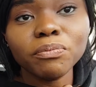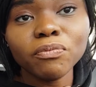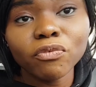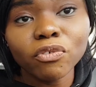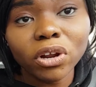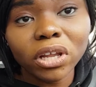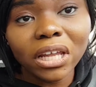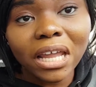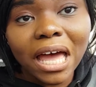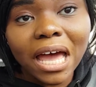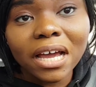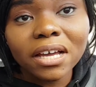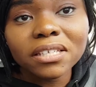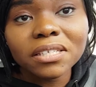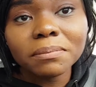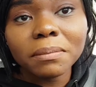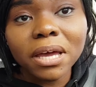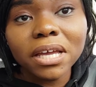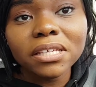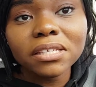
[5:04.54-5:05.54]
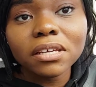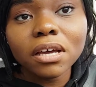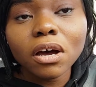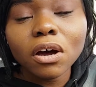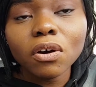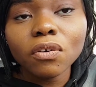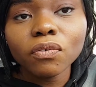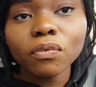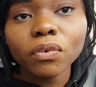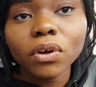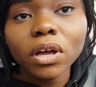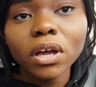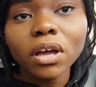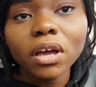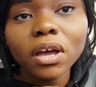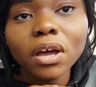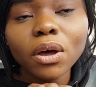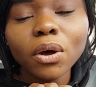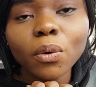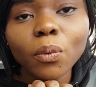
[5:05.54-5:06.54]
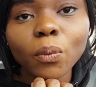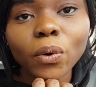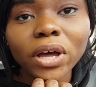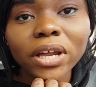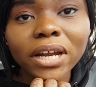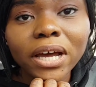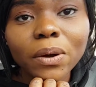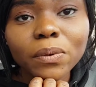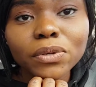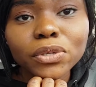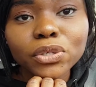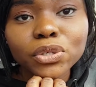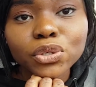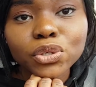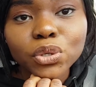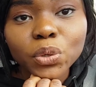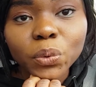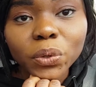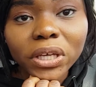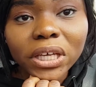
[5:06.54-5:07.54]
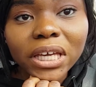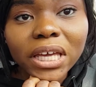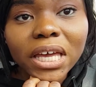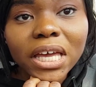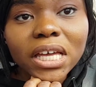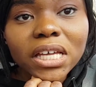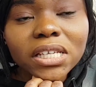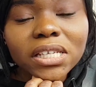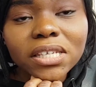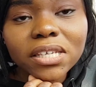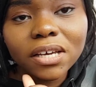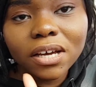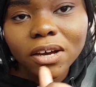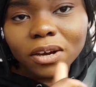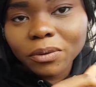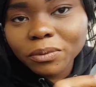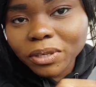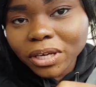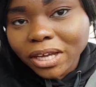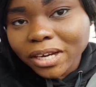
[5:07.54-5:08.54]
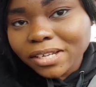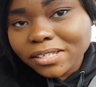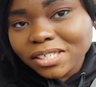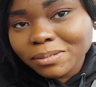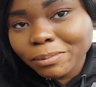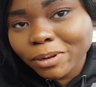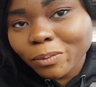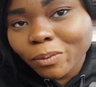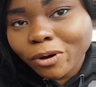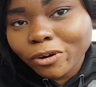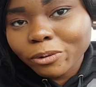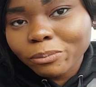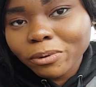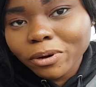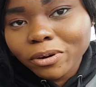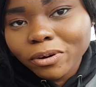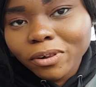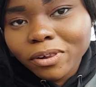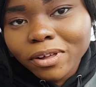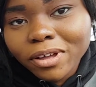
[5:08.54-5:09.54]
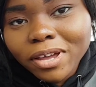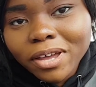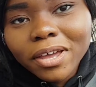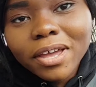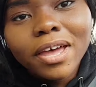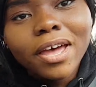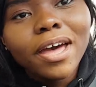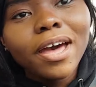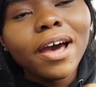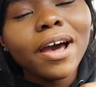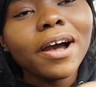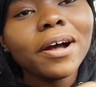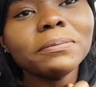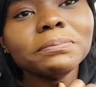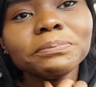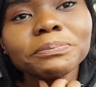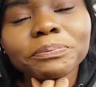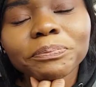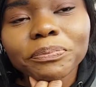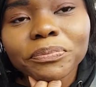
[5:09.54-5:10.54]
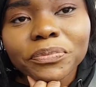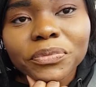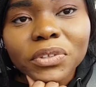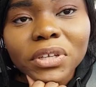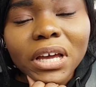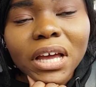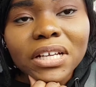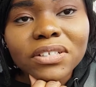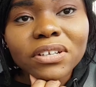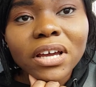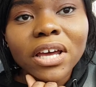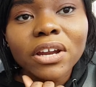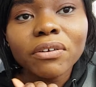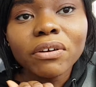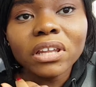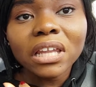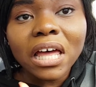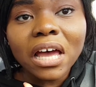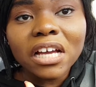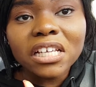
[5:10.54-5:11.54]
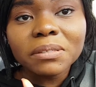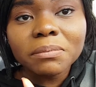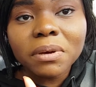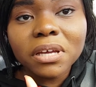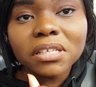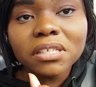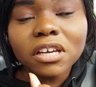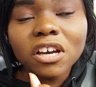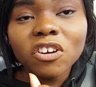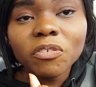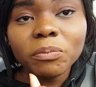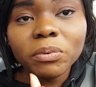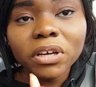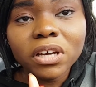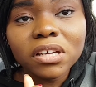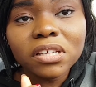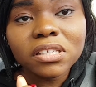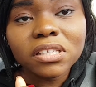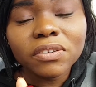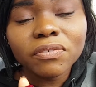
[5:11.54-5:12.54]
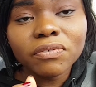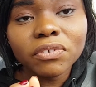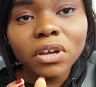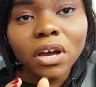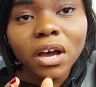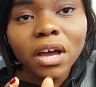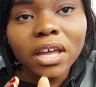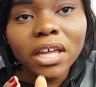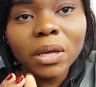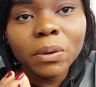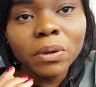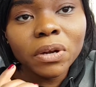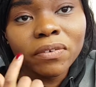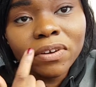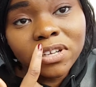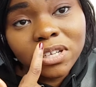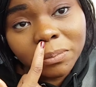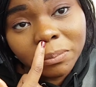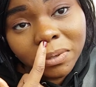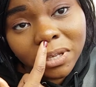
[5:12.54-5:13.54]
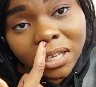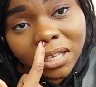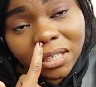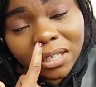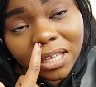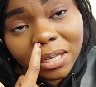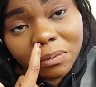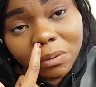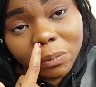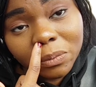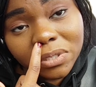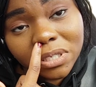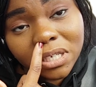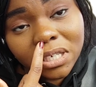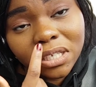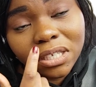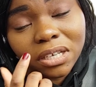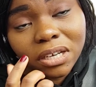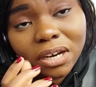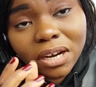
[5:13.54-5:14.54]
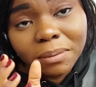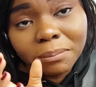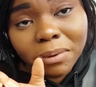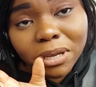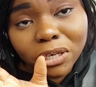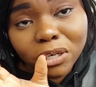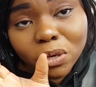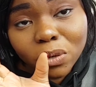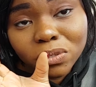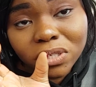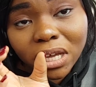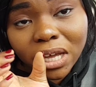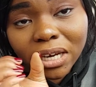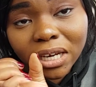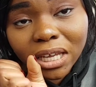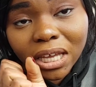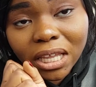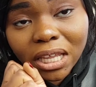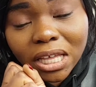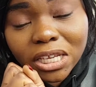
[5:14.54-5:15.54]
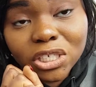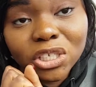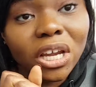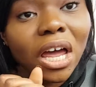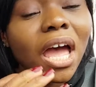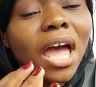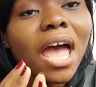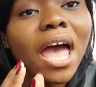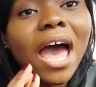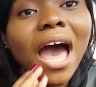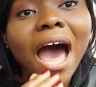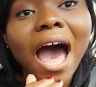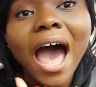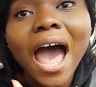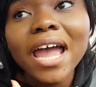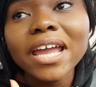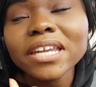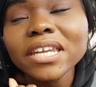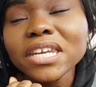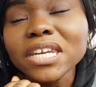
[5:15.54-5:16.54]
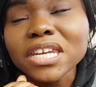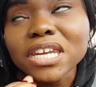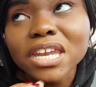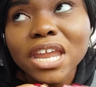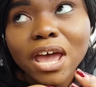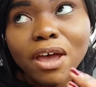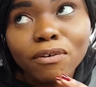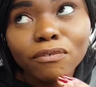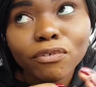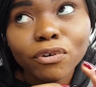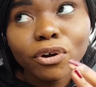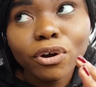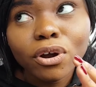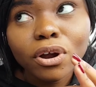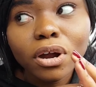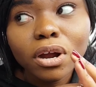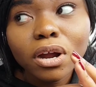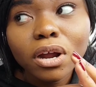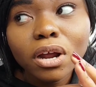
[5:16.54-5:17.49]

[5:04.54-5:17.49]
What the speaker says: relax myself when I was doing it, oh, you kind of see my water bottle. I try to relax myself, because if not, it would have ended up being like what we did here, and my nose kind of clenched. I never